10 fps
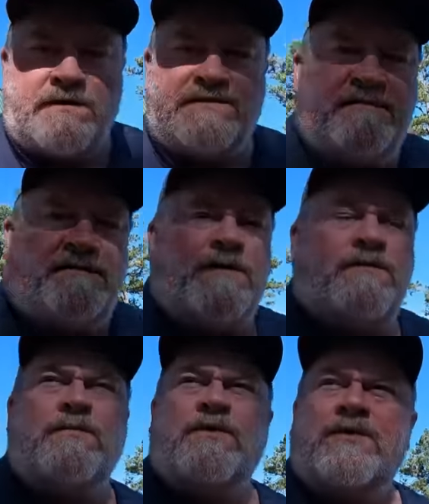because them
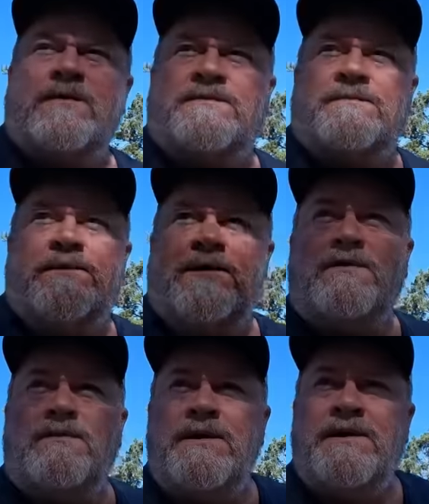foam boards will
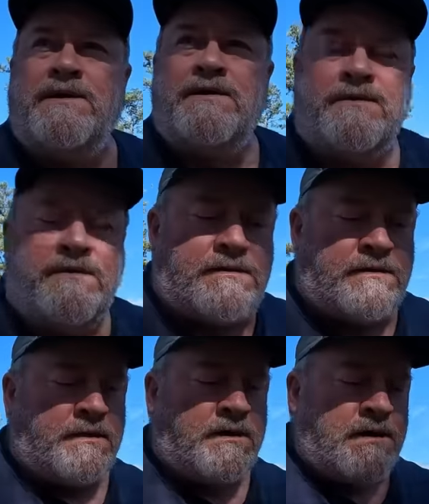blow away.
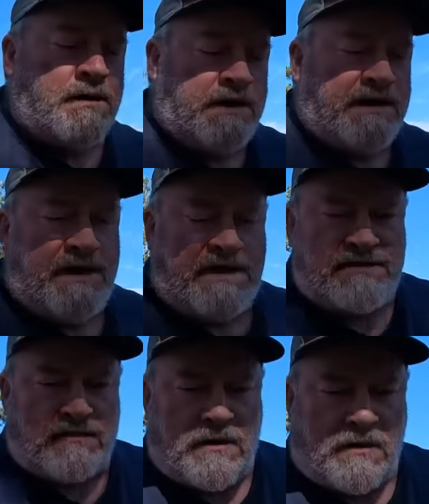It
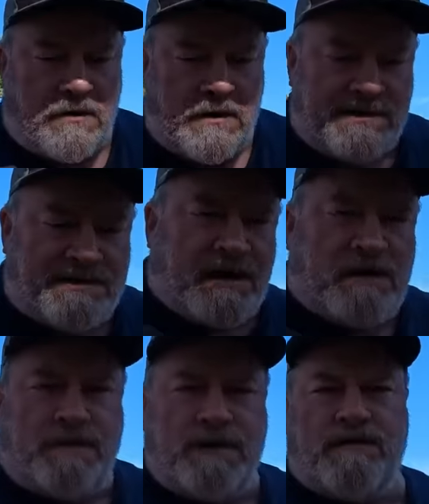has a roll on
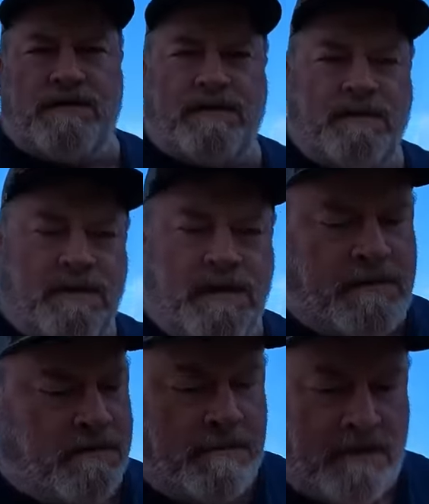top of it.
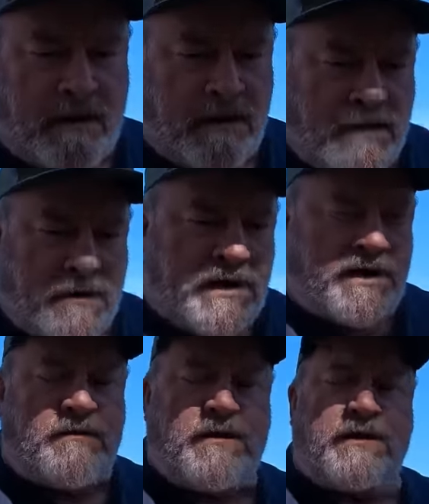But
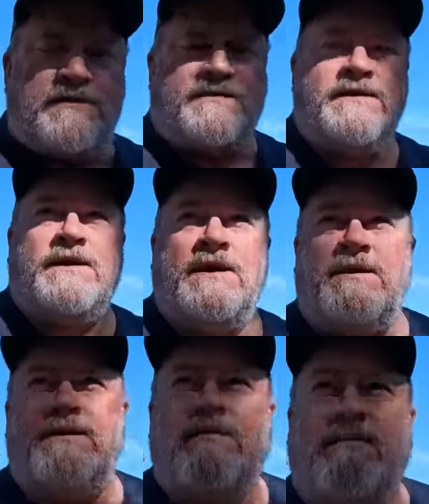I don't want it sitting
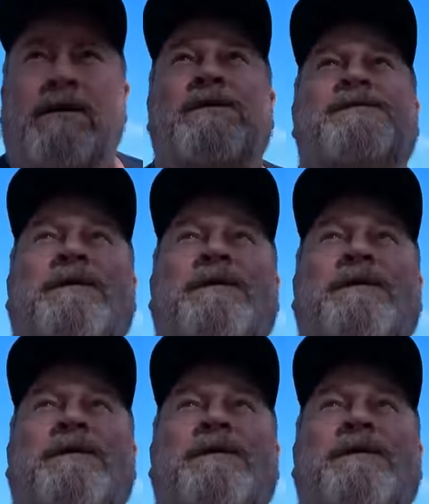out here, birds